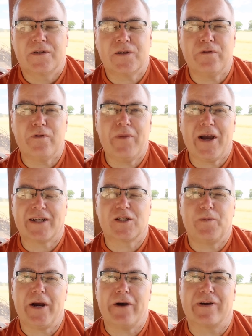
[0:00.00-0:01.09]
So from my
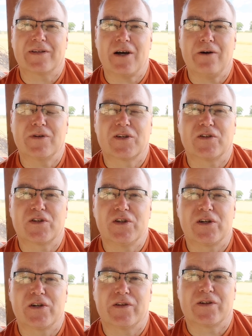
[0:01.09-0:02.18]
experience, I was
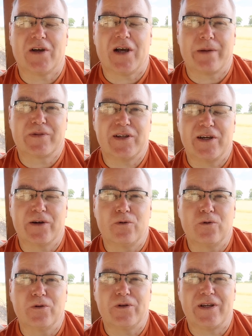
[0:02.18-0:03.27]
concerned at the time seeing
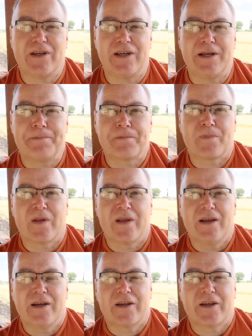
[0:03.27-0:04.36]
all the
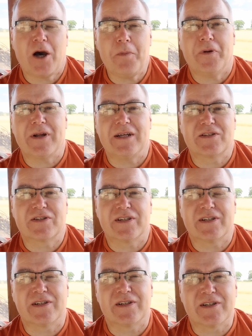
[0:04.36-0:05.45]
companies
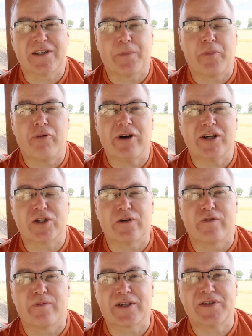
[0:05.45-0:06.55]
and pressure
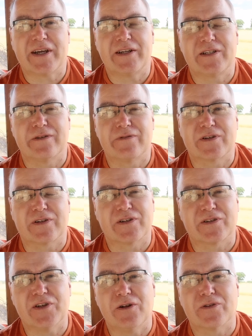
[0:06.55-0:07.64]
from executives and
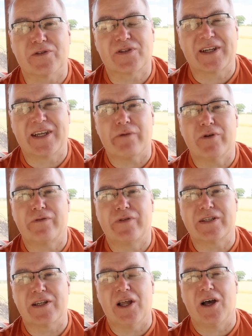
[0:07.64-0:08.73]
consultants to get rid of
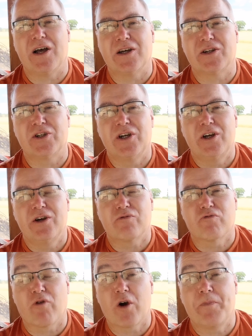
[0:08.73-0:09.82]
these large,
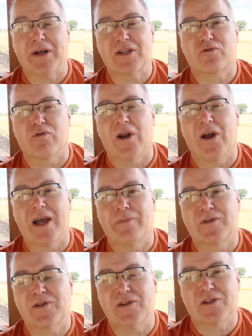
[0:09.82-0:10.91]
robust,
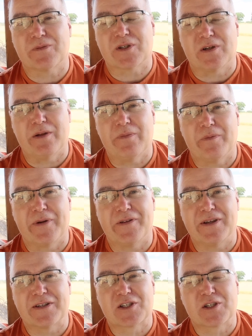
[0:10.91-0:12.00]
reliable systems and implement
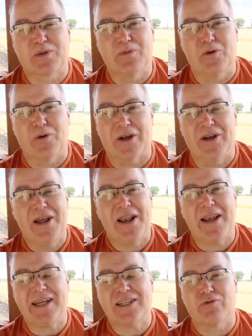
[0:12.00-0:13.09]
these smaller,
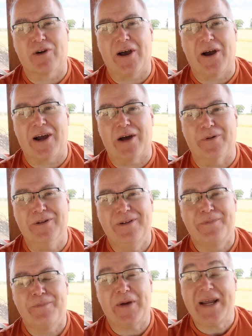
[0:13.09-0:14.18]
less reliable,
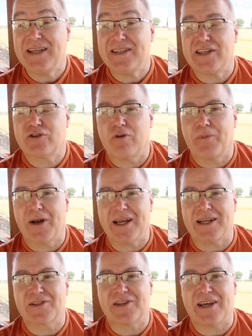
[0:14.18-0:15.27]
but easy to
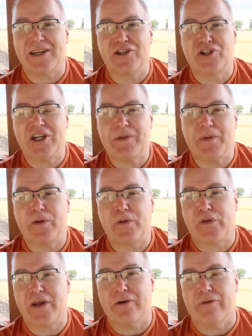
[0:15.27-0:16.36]
replace and cheap in
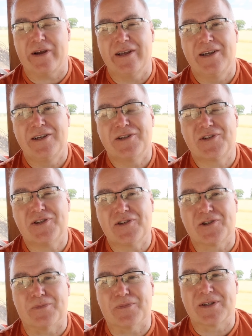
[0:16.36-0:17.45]
theory
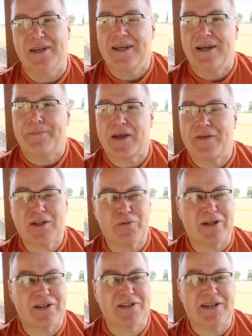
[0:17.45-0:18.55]
systems. And that's
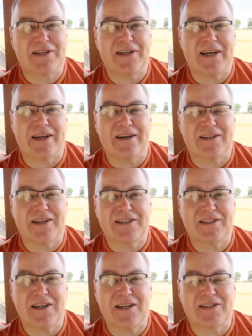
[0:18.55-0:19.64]
what I see today. I
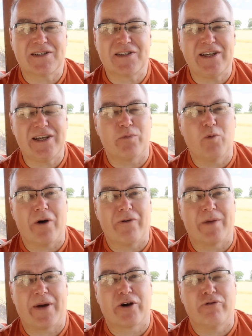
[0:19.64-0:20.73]
start to see and
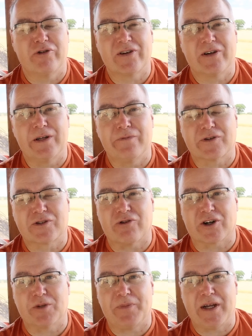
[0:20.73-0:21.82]
worry about critical
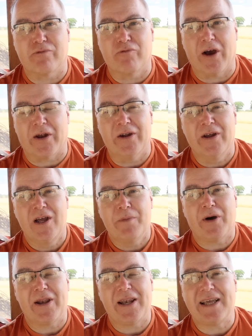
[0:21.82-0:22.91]
infrastructure being run
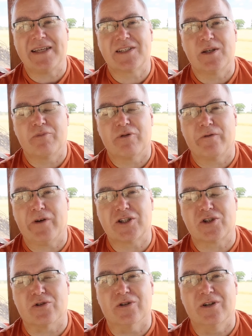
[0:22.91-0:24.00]
by less
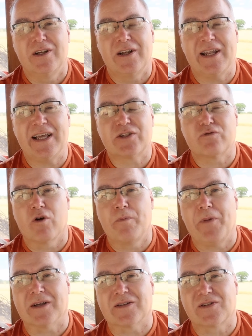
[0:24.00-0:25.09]
professional, less
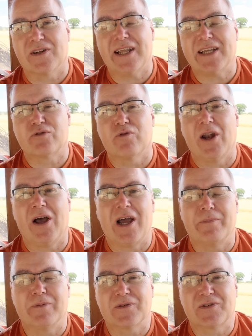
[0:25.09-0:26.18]
robust, less
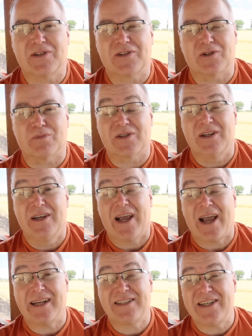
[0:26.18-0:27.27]
reliable systems
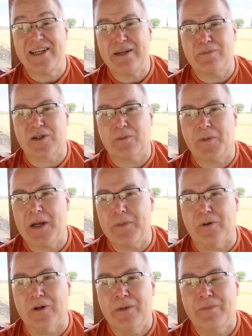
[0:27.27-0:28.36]
and teams and
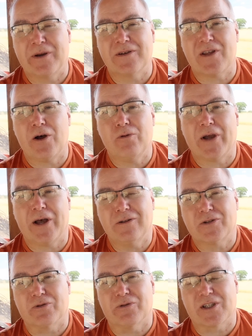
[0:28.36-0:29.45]
people, because the whole
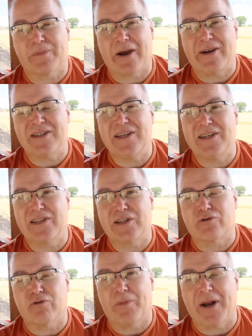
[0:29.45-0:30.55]
culture is about it's easy
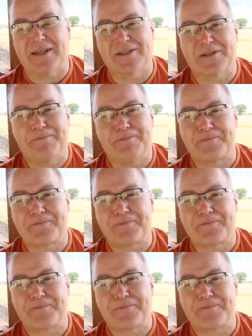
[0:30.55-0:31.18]
to replace.